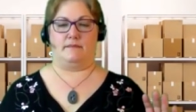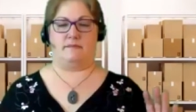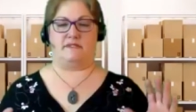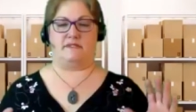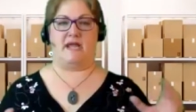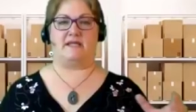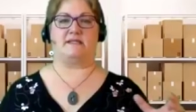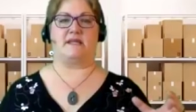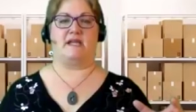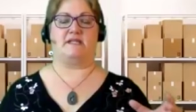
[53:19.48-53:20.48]
take
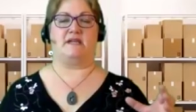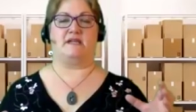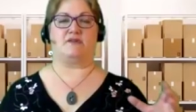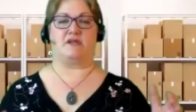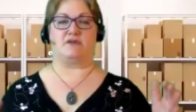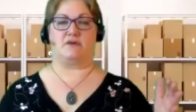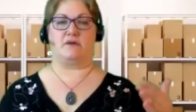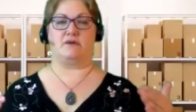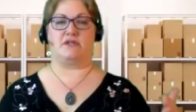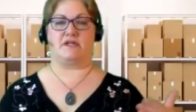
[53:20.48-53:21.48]
this antique
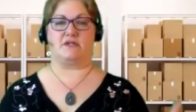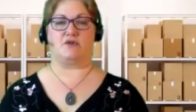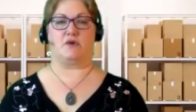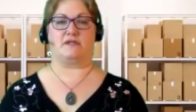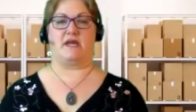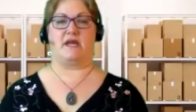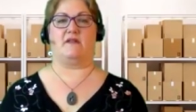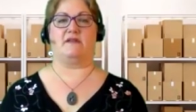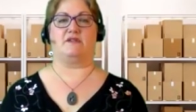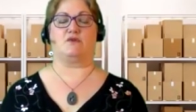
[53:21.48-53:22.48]
dresser, chest of drawers that had
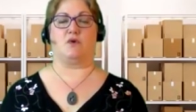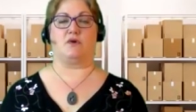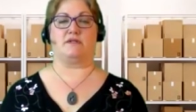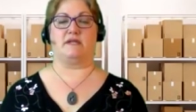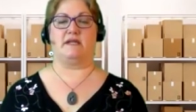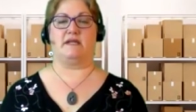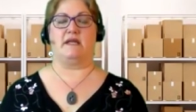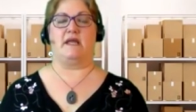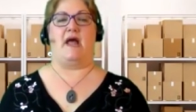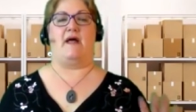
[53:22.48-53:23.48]
all these drawers in it,
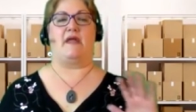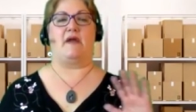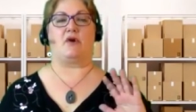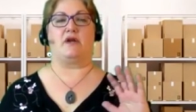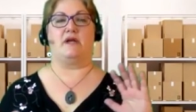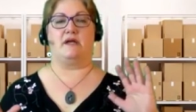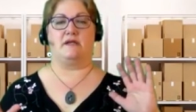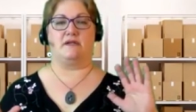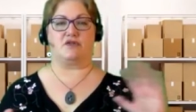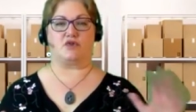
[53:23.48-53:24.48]
and they were going
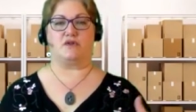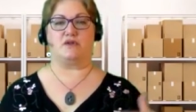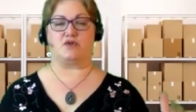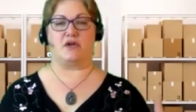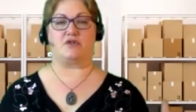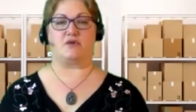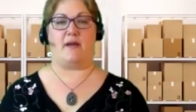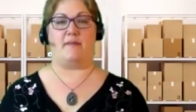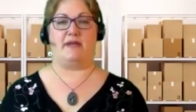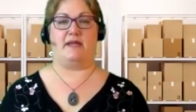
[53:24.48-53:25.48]
to stretch
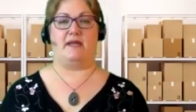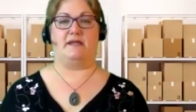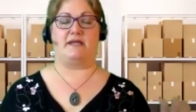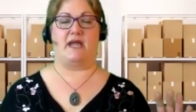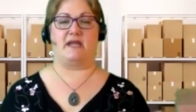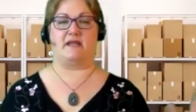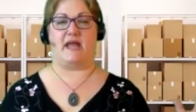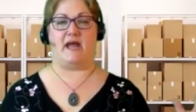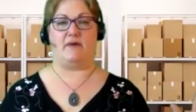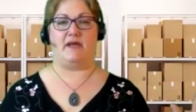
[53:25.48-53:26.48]
wrap it and take it
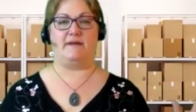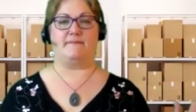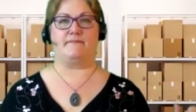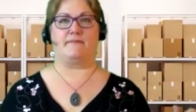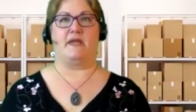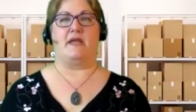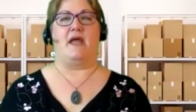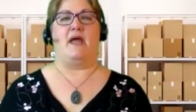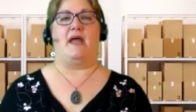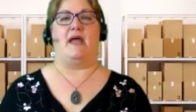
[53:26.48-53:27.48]
that way.
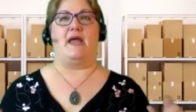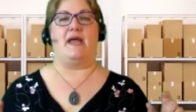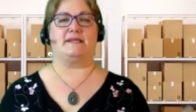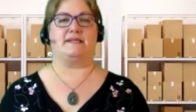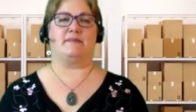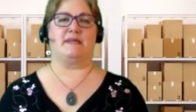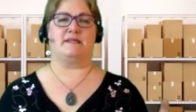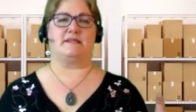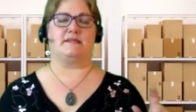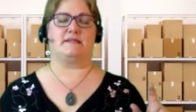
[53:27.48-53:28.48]
Except
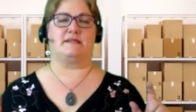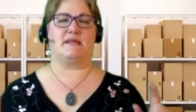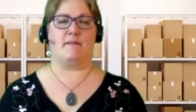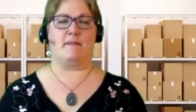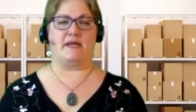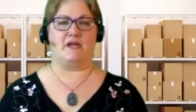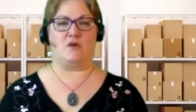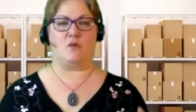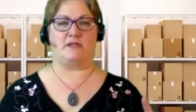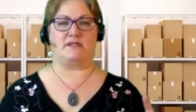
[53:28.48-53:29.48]
that somebody who